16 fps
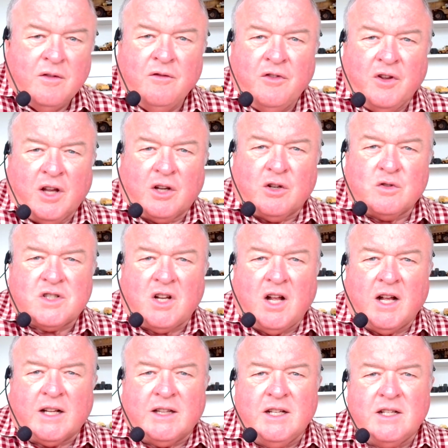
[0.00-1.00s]
Vehicles
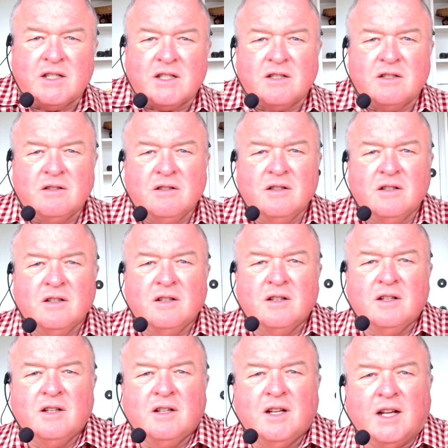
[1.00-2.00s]
like this
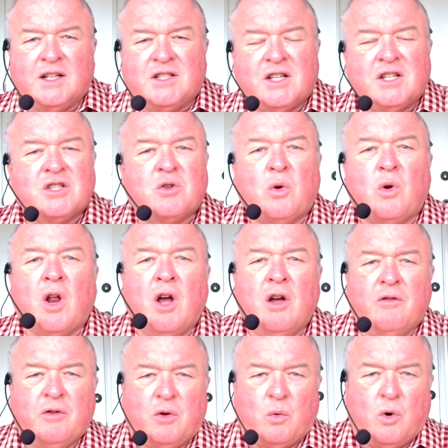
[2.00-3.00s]
exist all
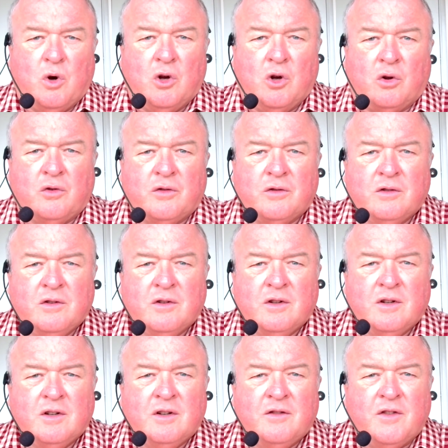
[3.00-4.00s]
over the world.
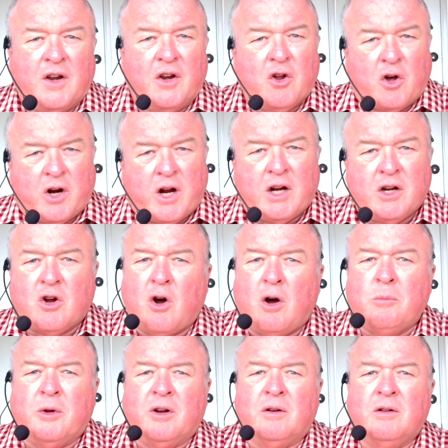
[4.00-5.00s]
They're not
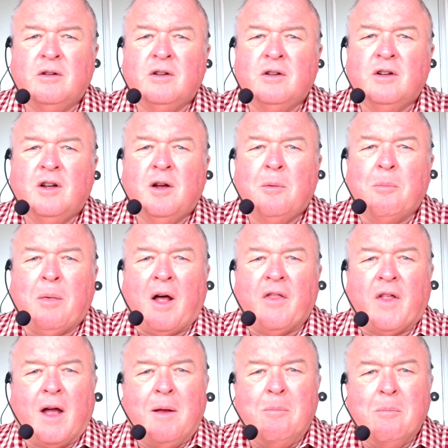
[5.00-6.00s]
uncommon, but
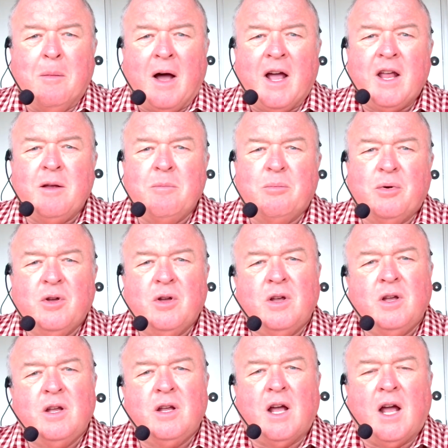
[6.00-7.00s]
they may
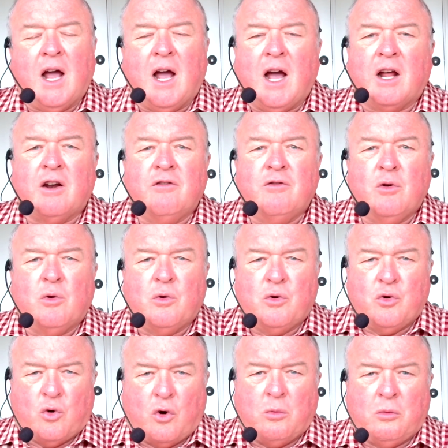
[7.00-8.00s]
be out of your
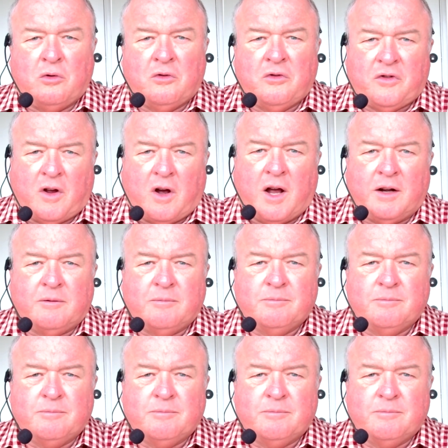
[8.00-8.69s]
normal sight.